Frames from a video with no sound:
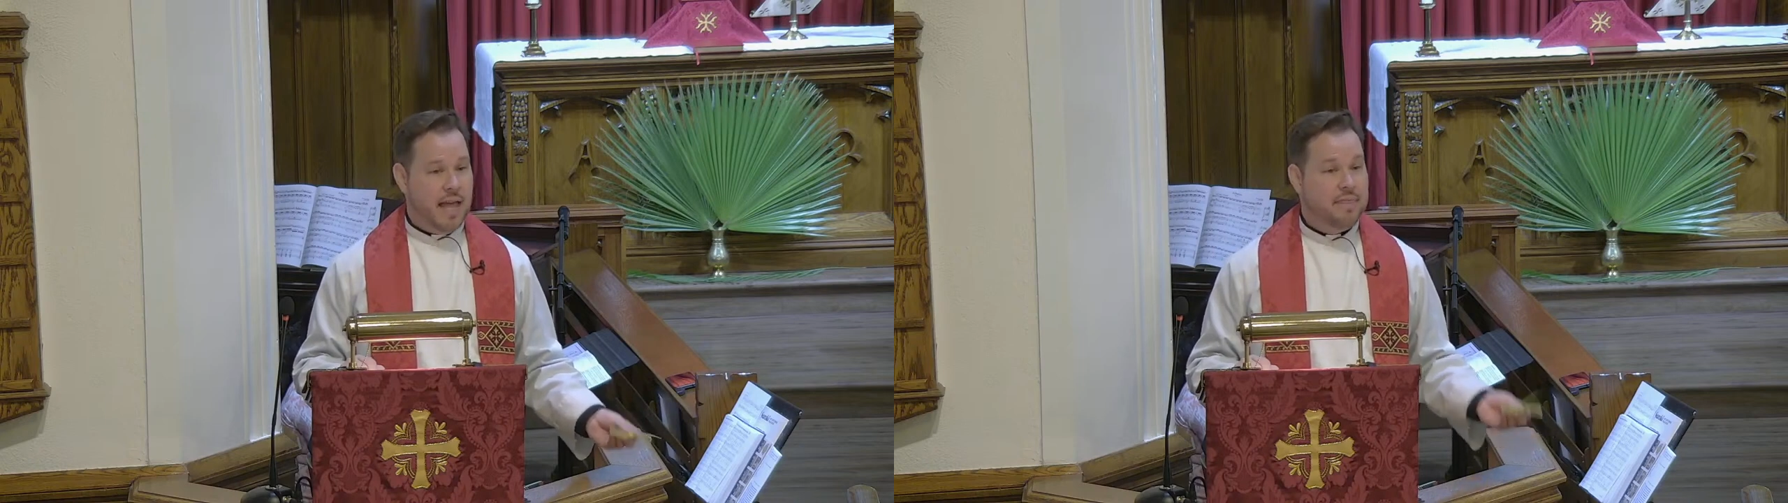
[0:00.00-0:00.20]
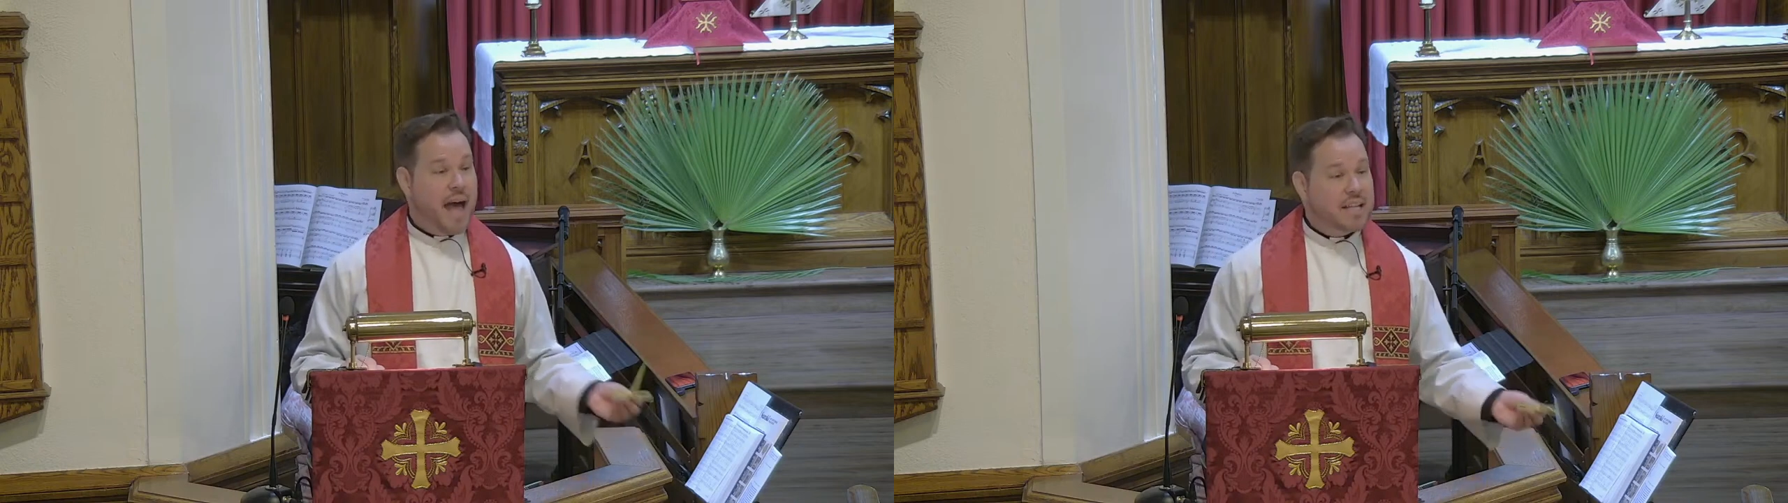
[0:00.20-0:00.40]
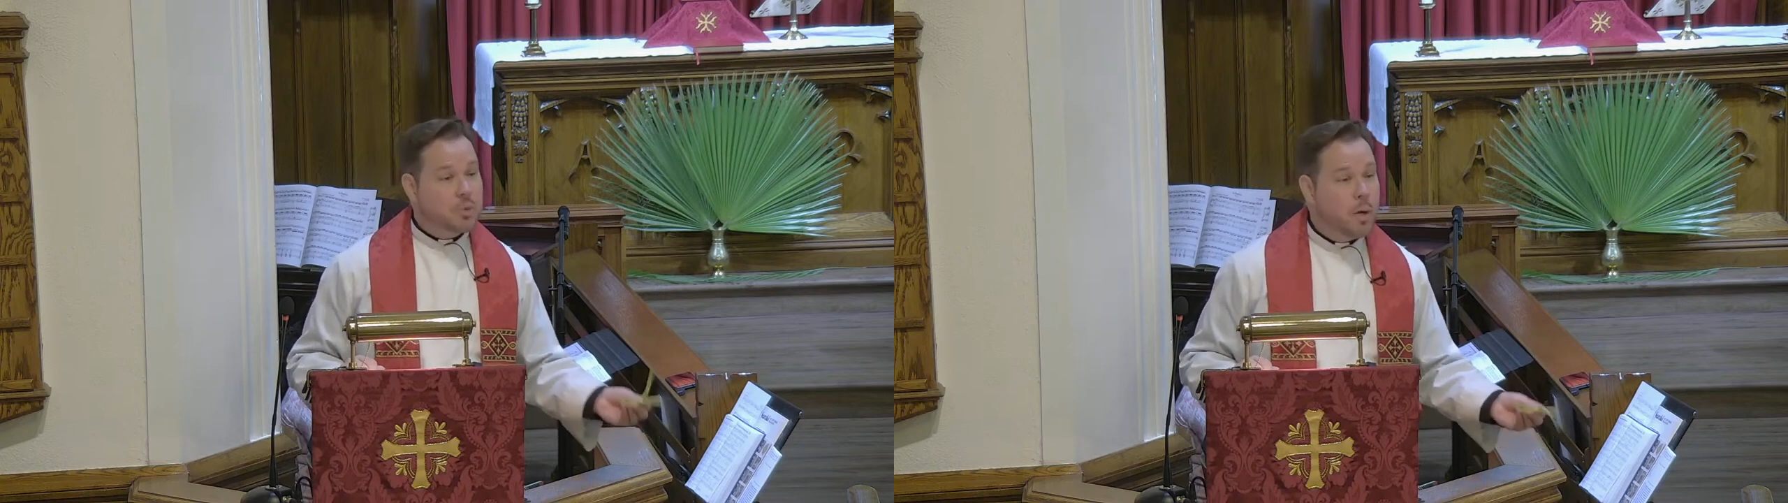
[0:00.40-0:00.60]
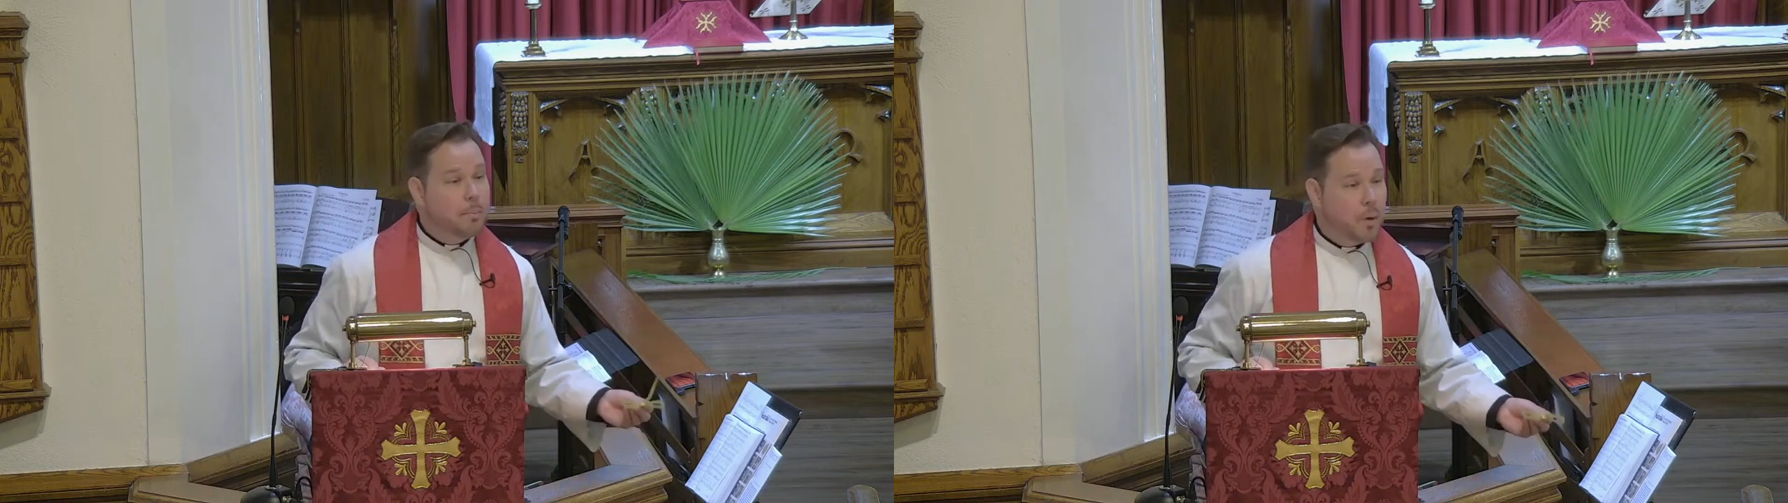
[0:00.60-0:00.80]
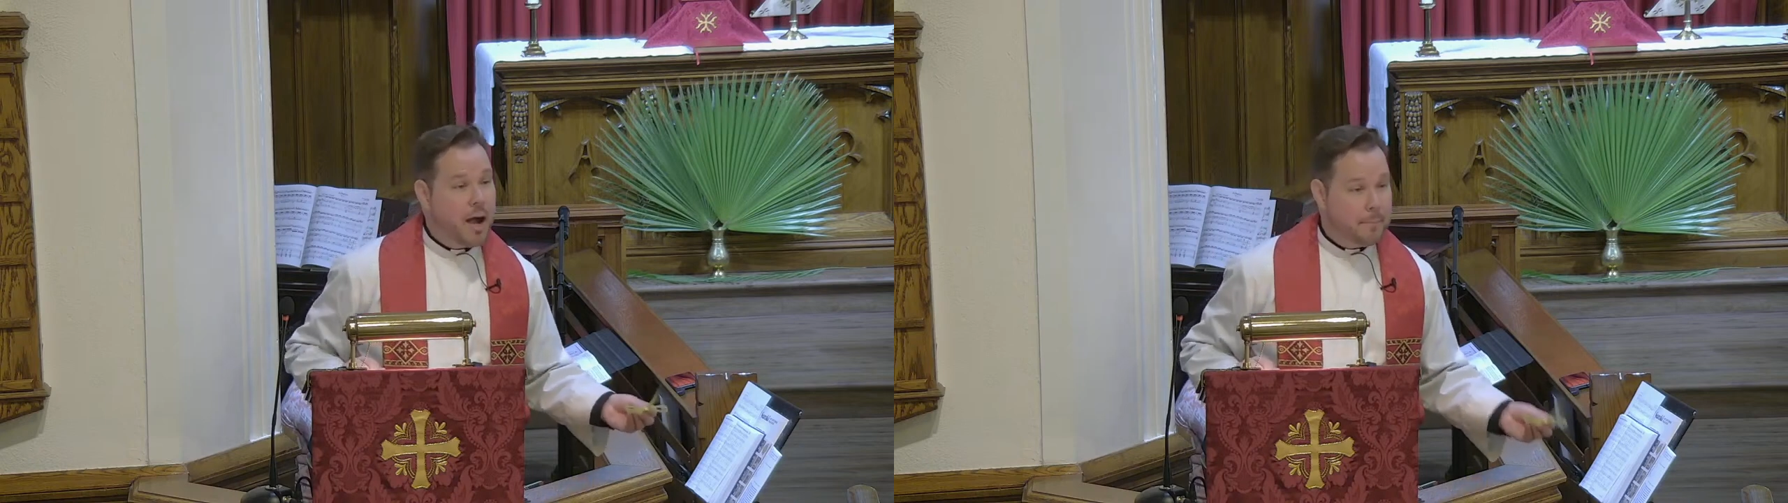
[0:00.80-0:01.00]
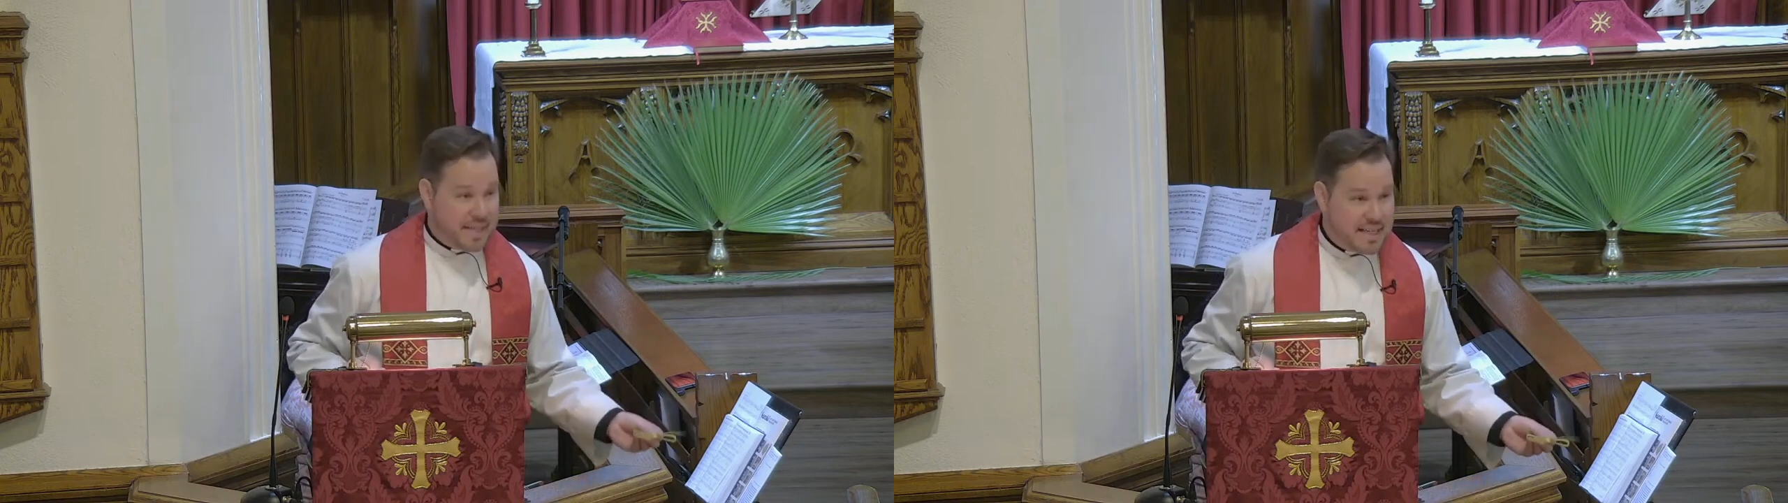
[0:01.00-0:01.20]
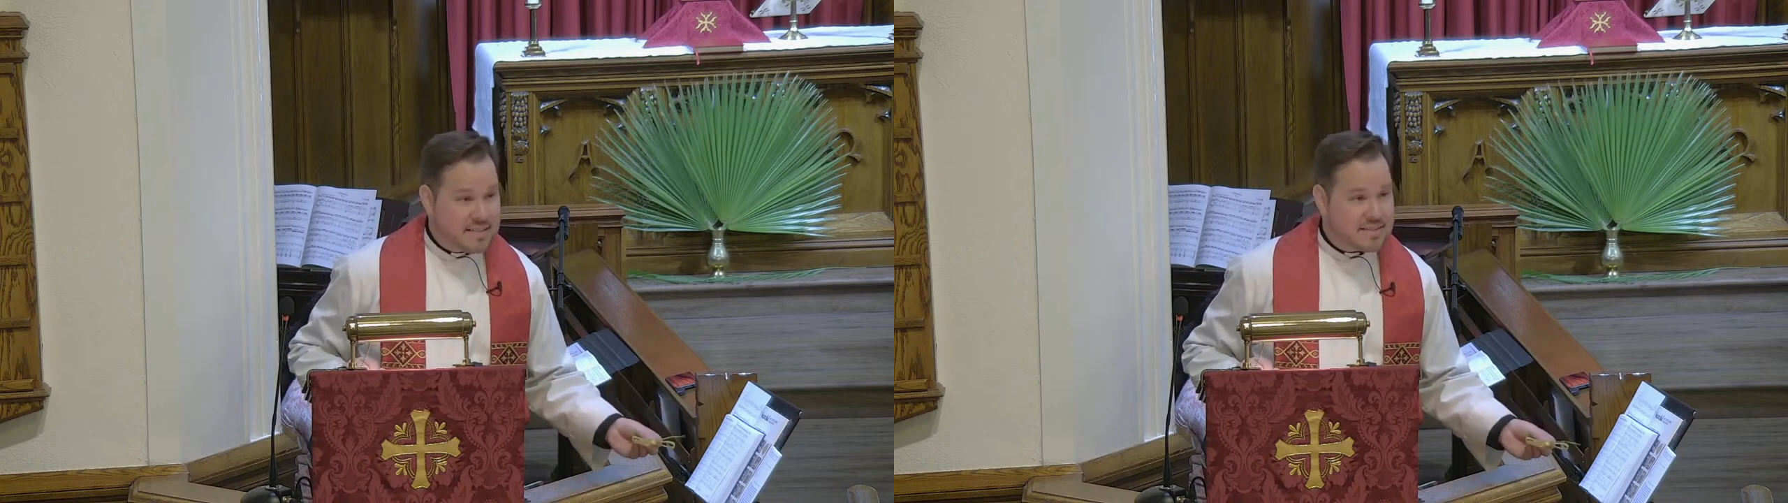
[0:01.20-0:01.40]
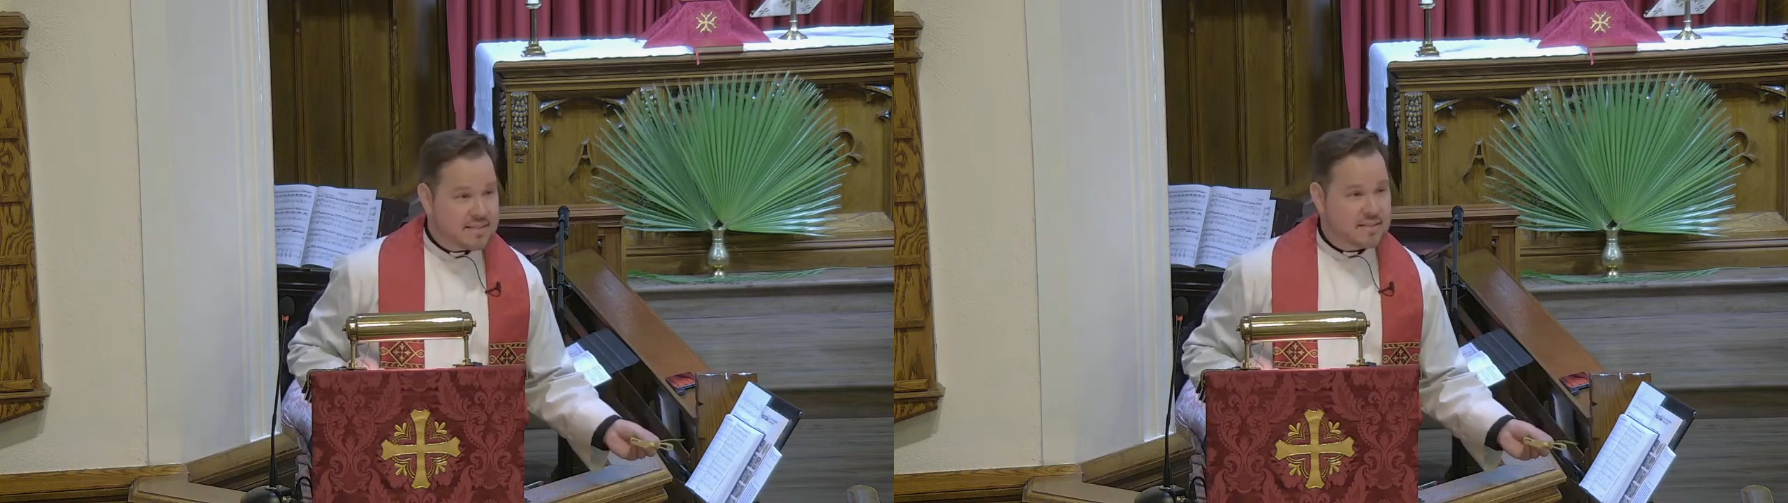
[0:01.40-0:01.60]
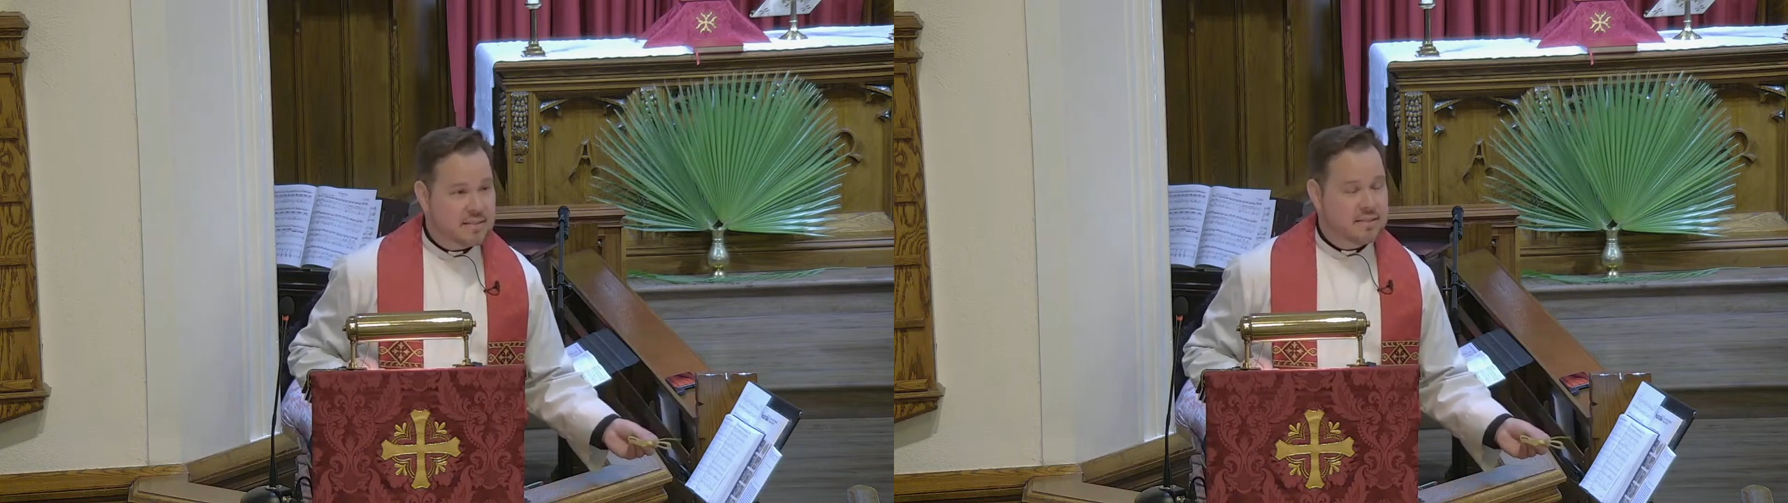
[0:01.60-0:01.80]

and that's what brought peace.